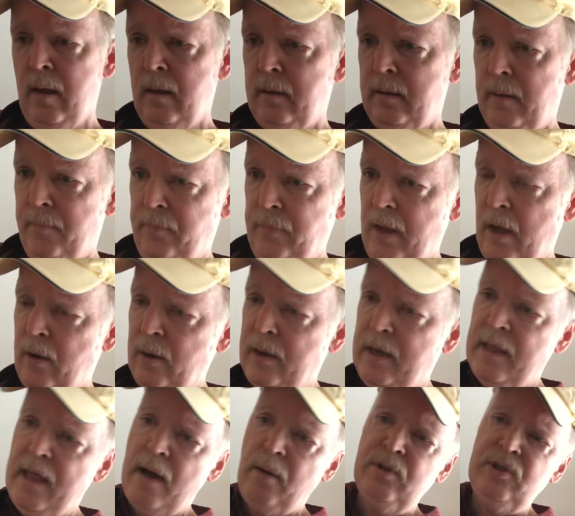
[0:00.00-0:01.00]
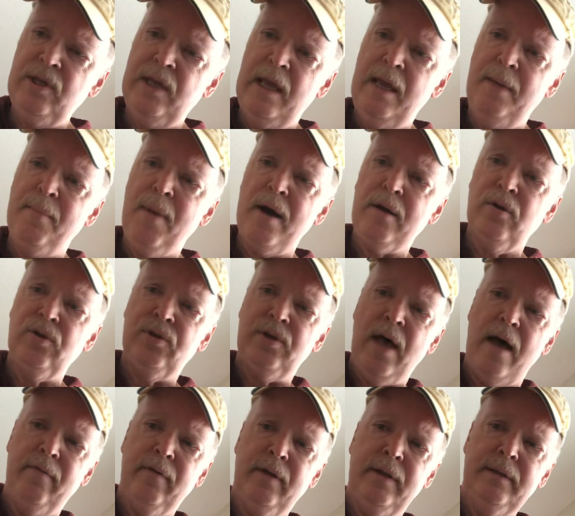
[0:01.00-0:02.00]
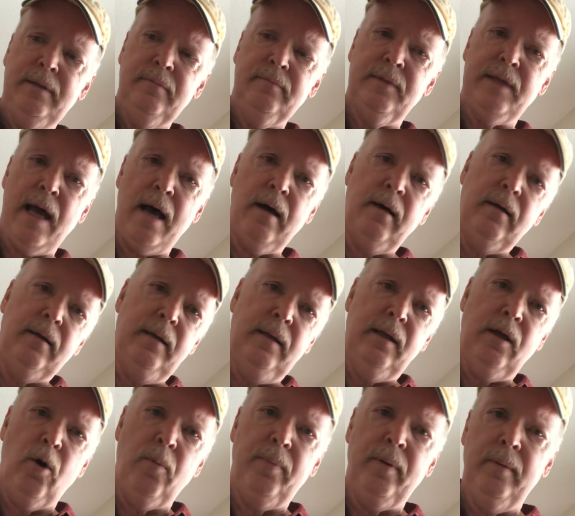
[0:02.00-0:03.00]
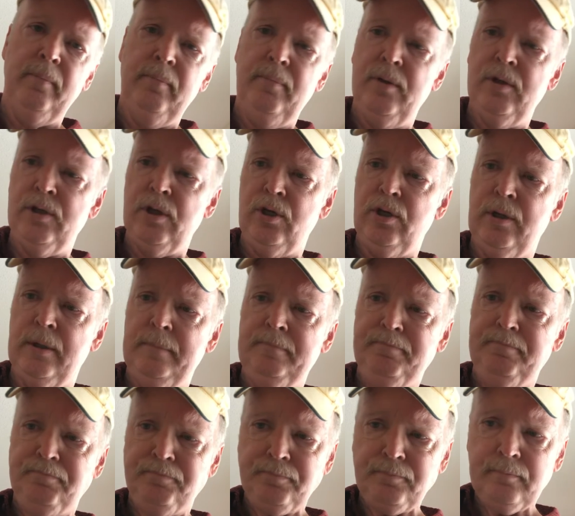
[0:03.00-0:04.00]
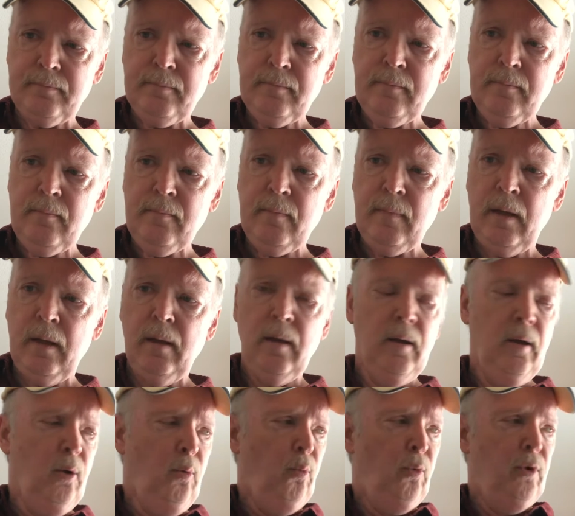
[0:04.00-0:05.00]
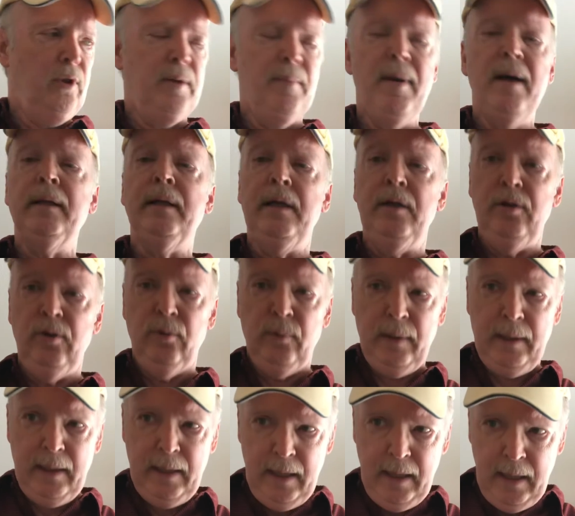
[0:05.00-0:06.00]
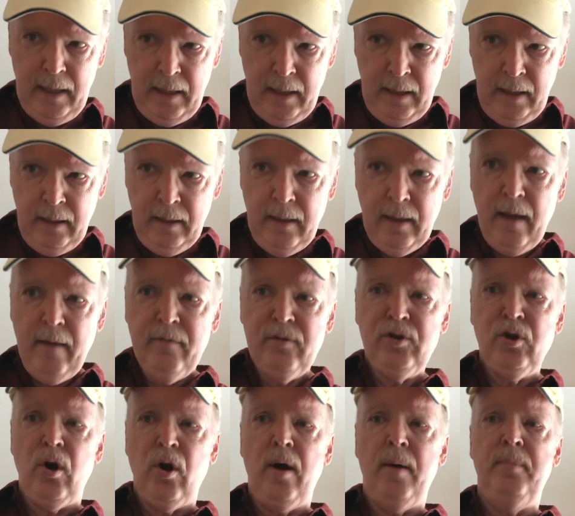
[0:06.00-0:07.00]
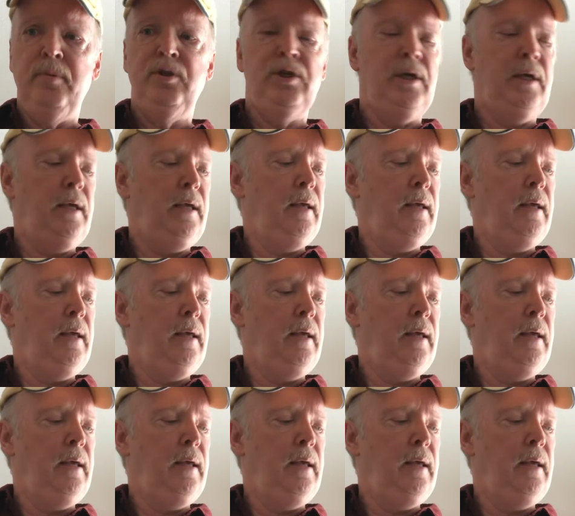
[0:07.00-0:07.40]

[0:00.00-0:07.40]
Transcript: Okay, that was E minor 7 down in the open position with the melody doing E, F sharp, G.